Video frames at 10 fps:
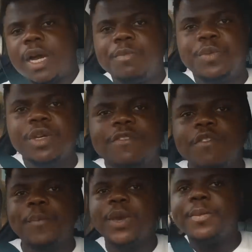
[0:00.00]
What up,
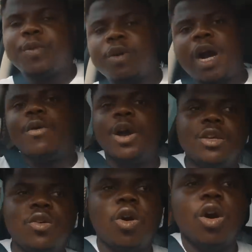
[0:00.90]
beautiful people? How
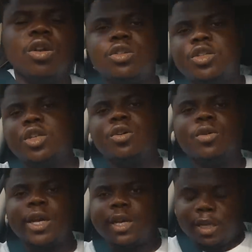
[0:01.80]
are you all
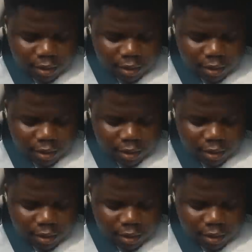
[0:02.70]
doing?